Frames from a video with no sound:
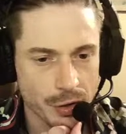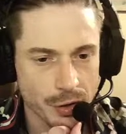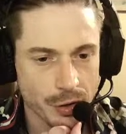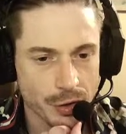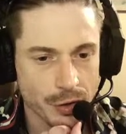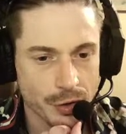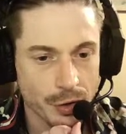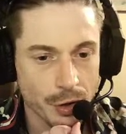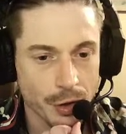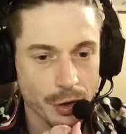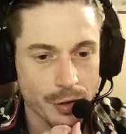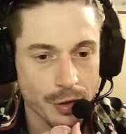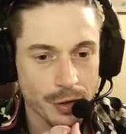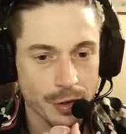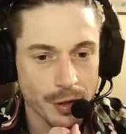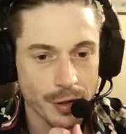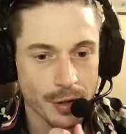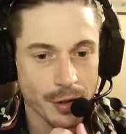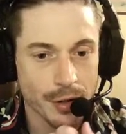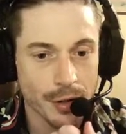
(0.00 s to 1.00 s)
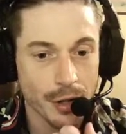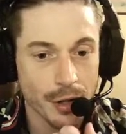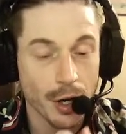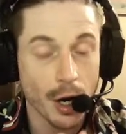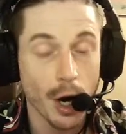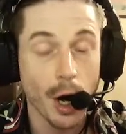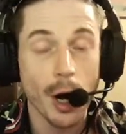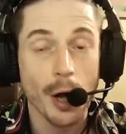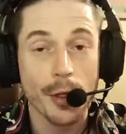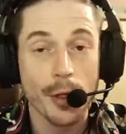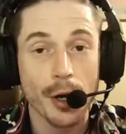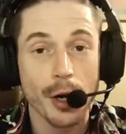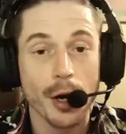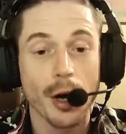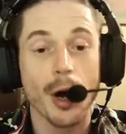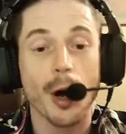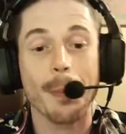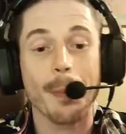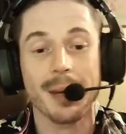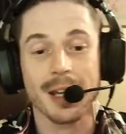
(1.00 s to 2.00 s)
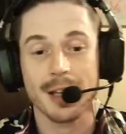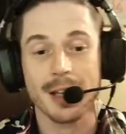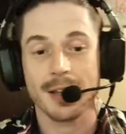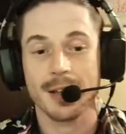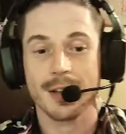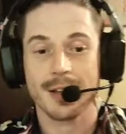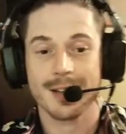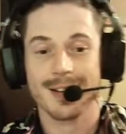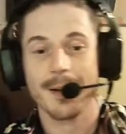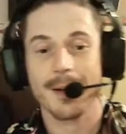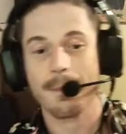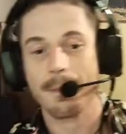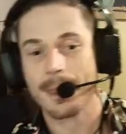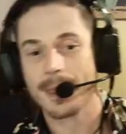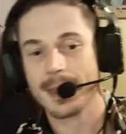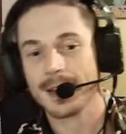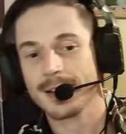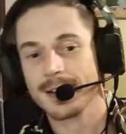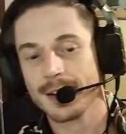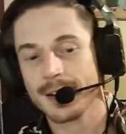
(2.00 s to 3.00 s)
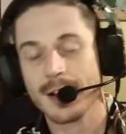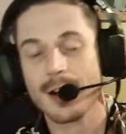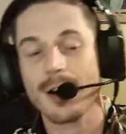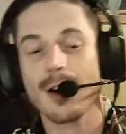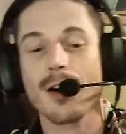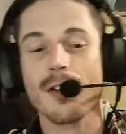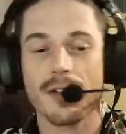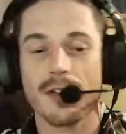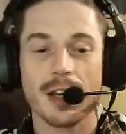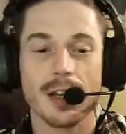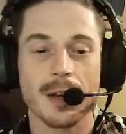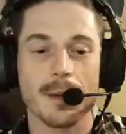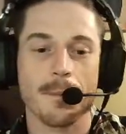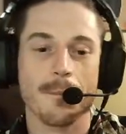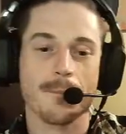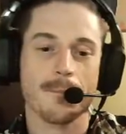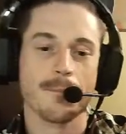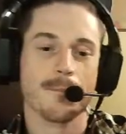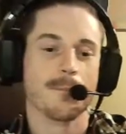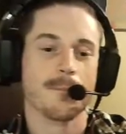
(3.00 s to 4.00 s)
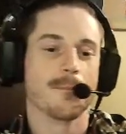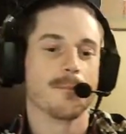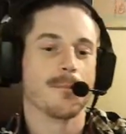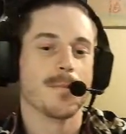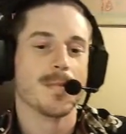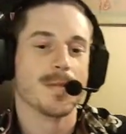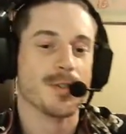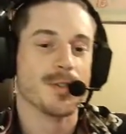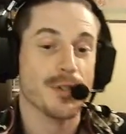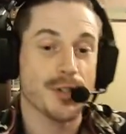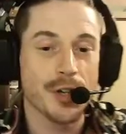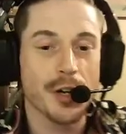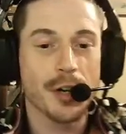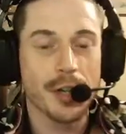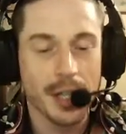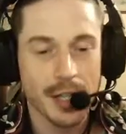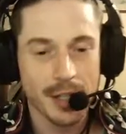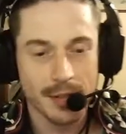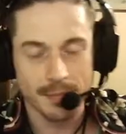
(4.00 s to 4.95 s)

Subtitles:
start the copy. Coffee. You're starting it.